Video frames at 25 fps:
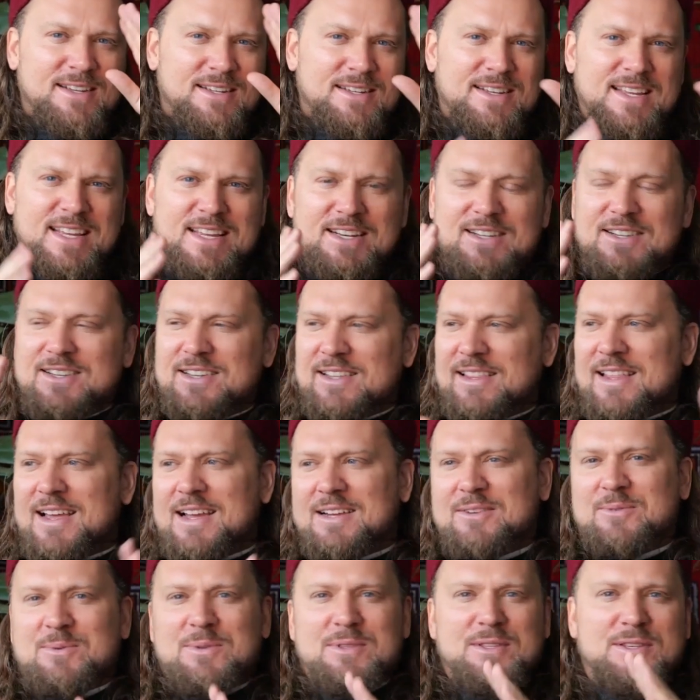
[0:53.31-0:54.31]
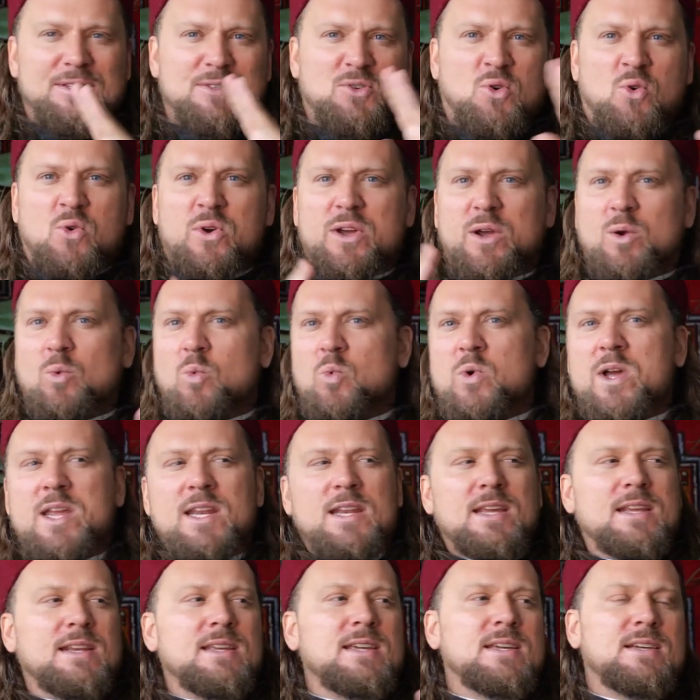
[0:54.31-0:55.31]
intellect with this quick wit,
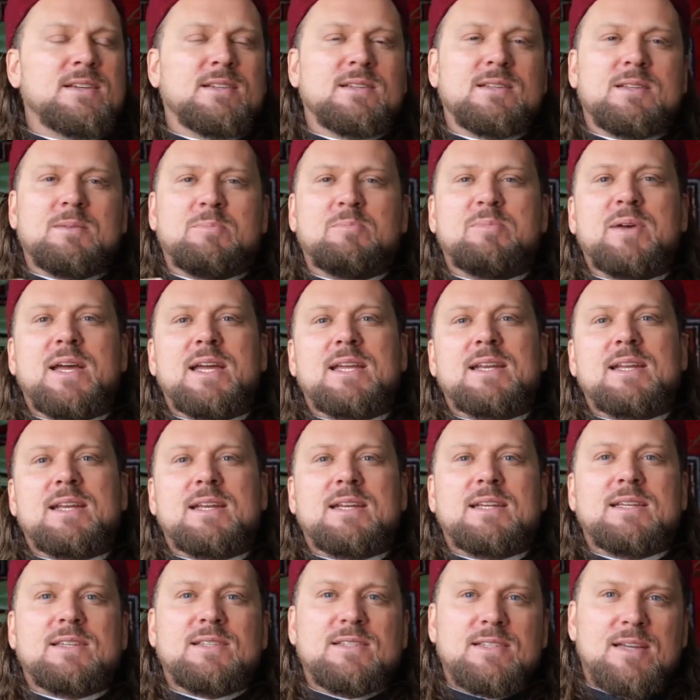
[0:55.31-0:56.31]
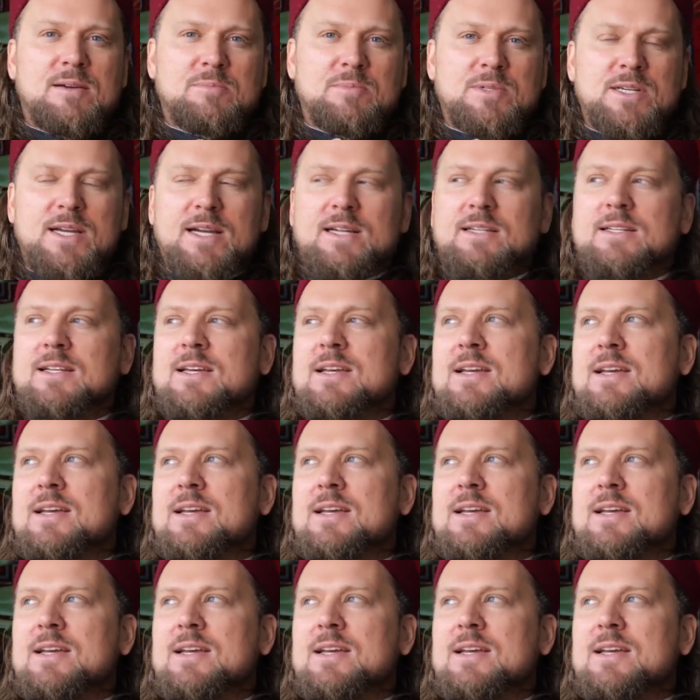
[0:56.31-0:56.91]
and he could debate any subject.